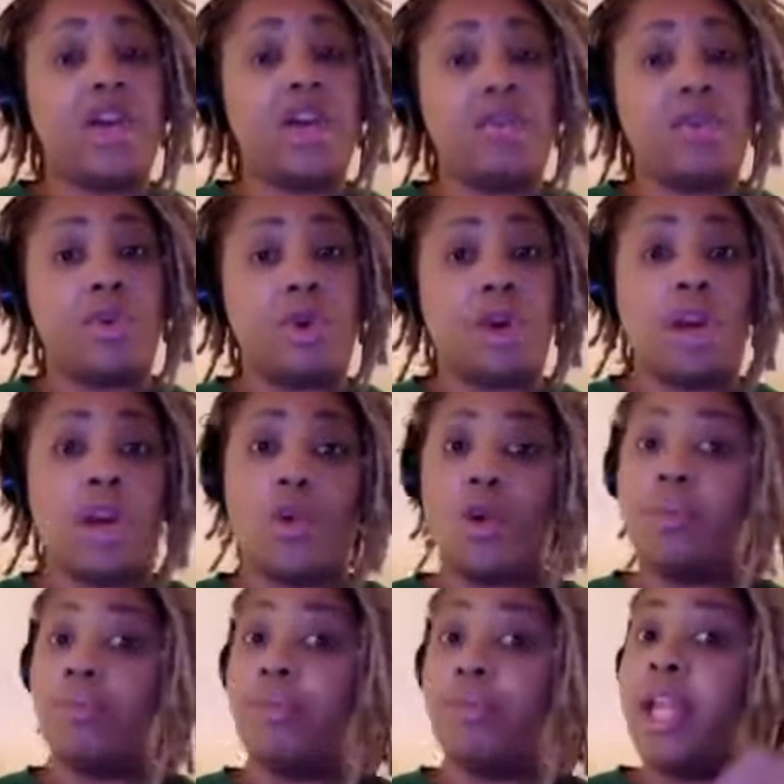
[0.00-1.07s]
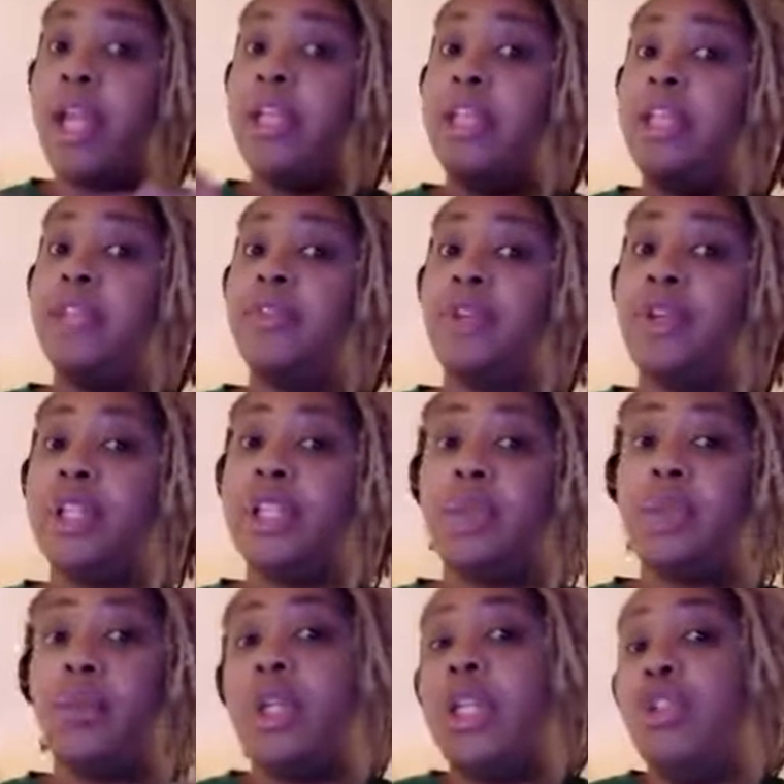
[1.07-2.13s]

self or or a brain difference, and right.